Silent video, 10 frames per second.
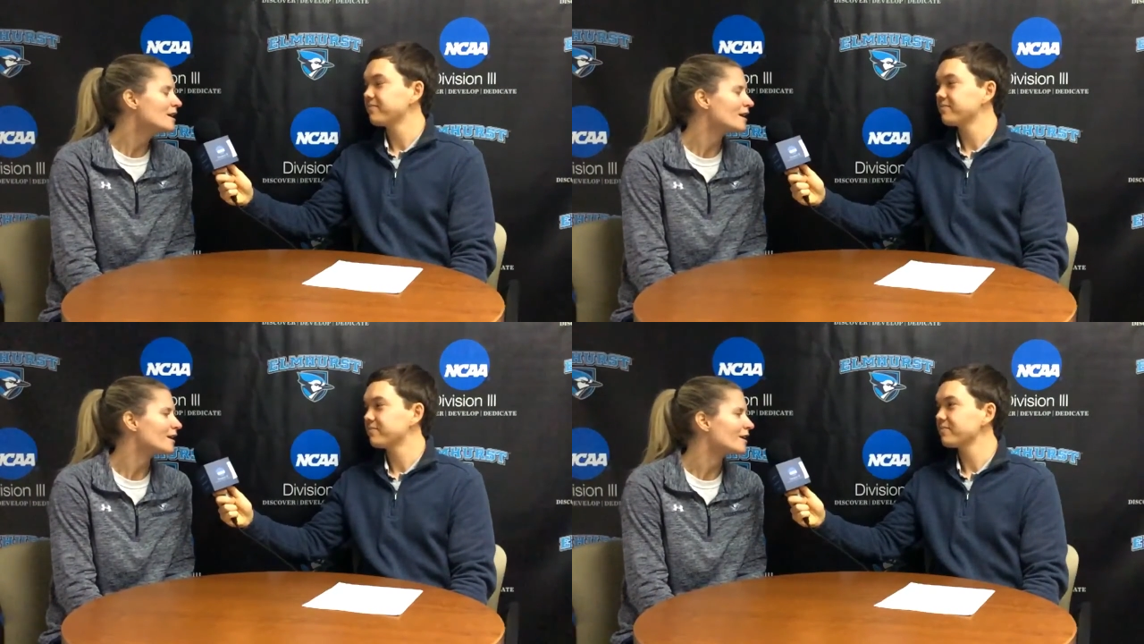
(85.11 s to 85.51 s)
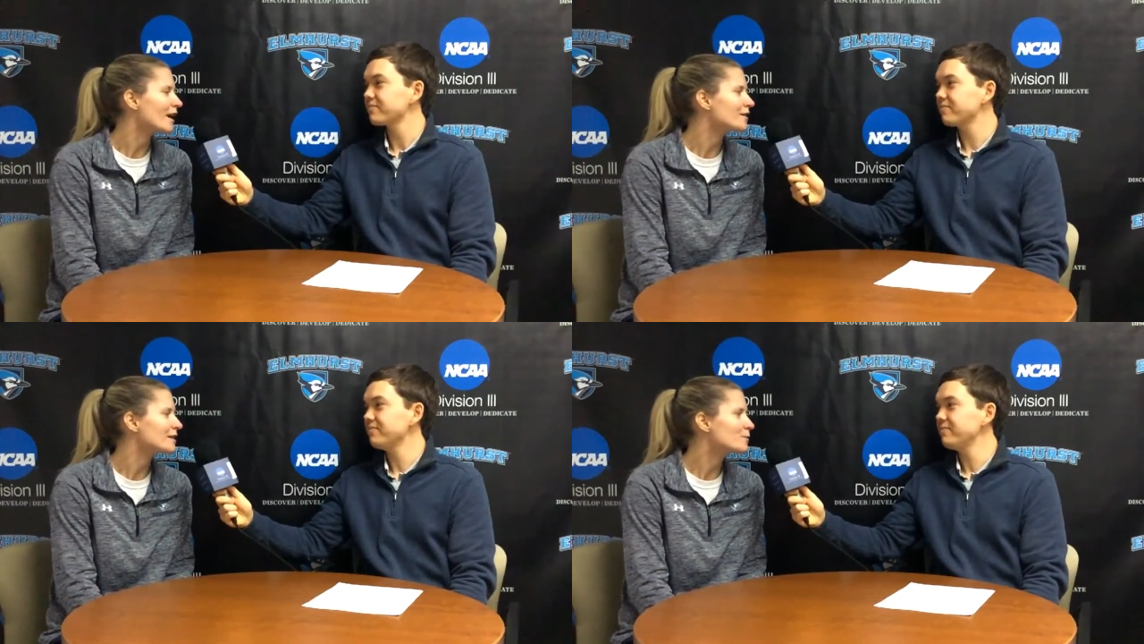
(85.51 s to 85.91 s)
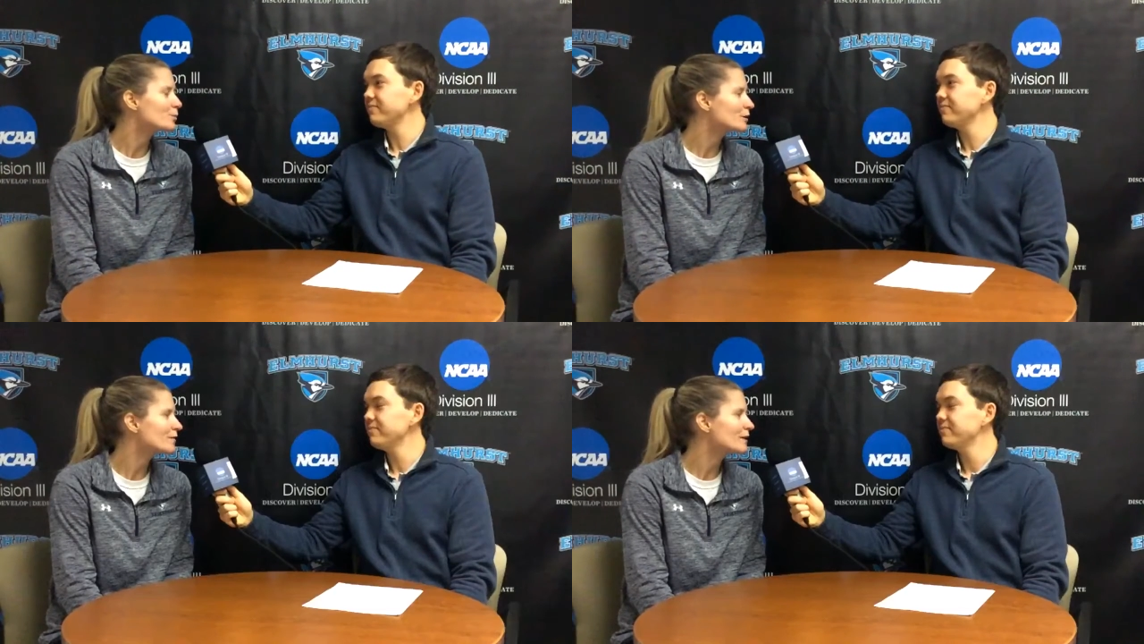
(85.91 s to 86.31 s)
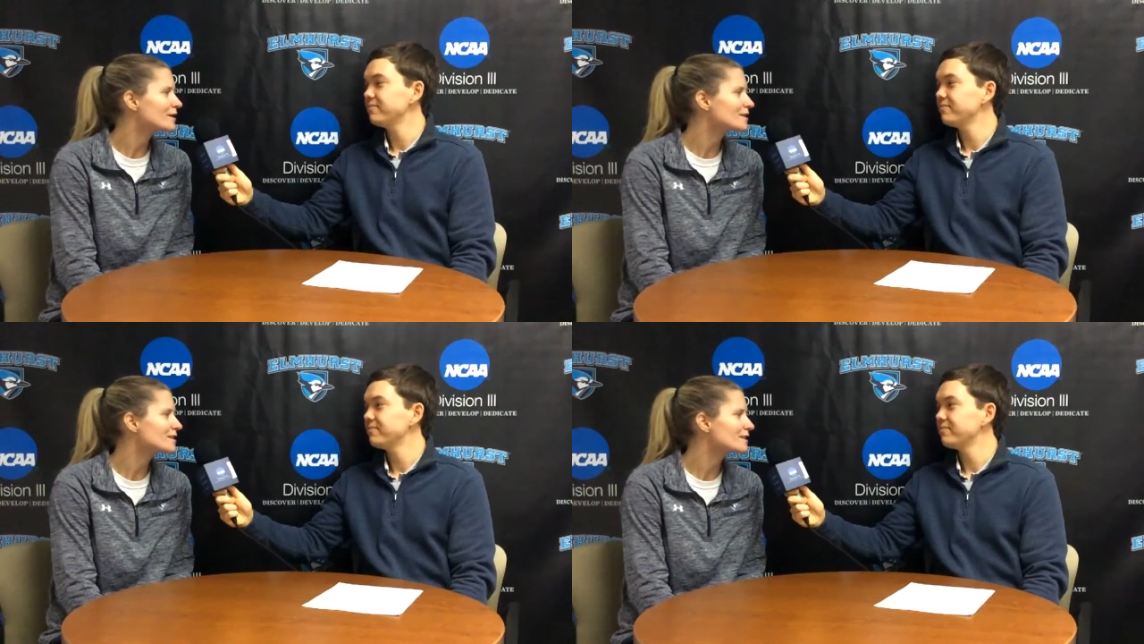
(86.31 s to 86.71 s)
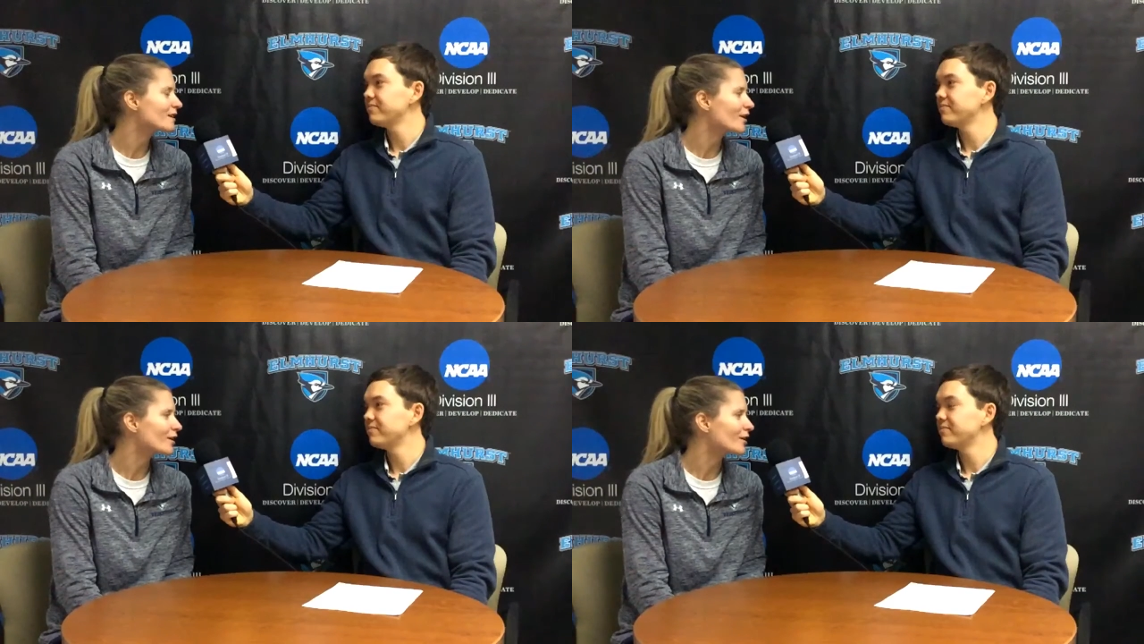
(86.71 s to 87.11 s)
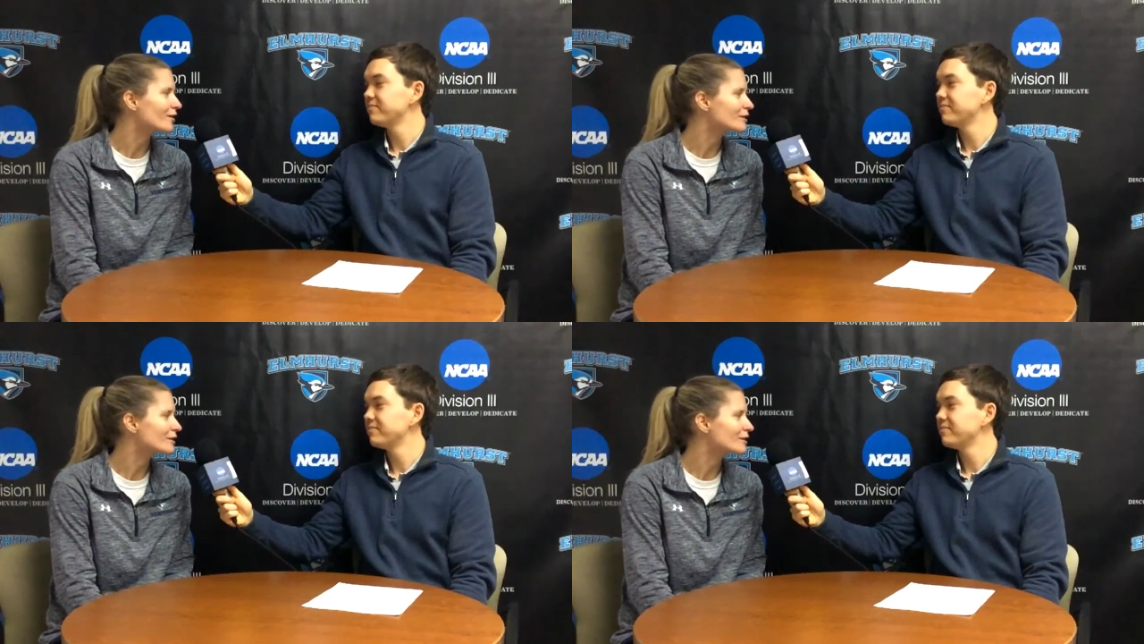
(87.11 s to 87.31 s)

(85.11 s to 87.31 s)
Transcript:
Speaker 1: Uh, I think previous our, our,